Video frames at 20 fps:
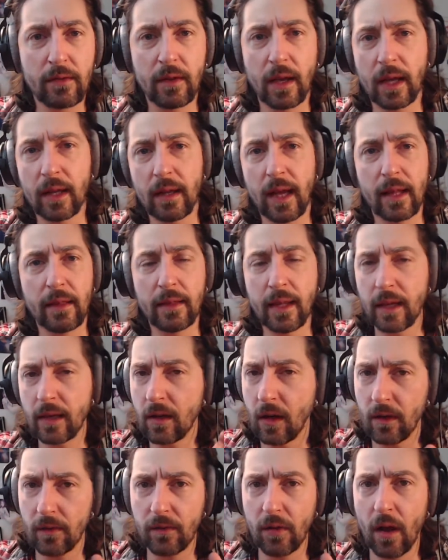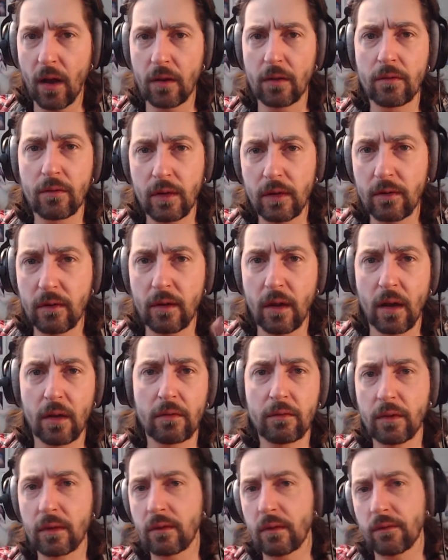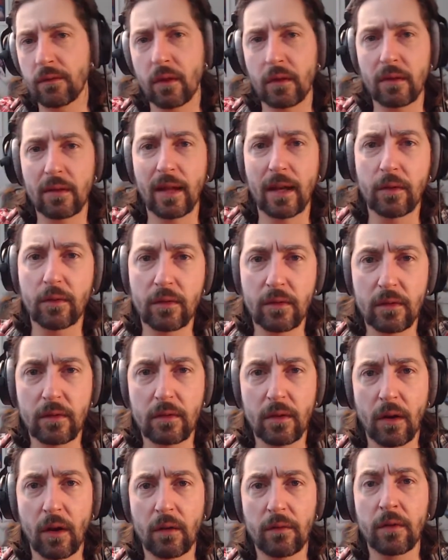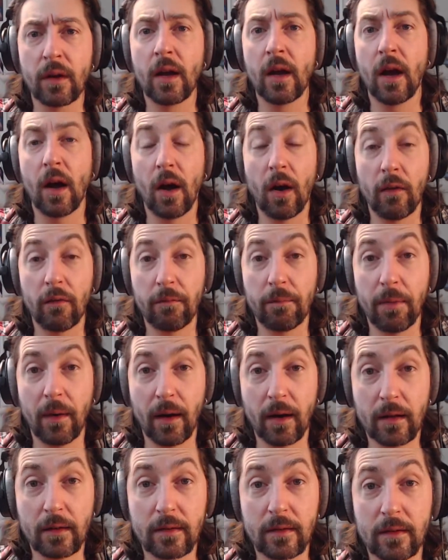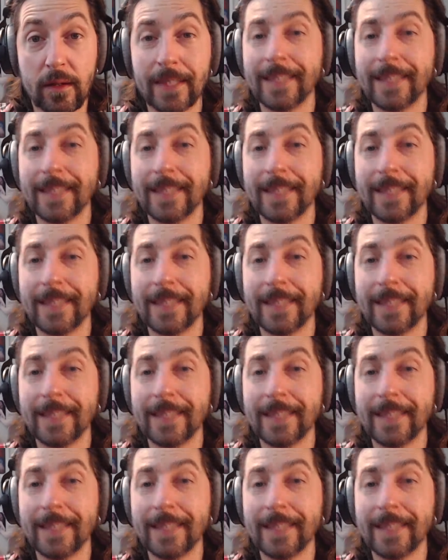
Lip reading: and they cost hundreds and hundreds, if not thousands of bucks.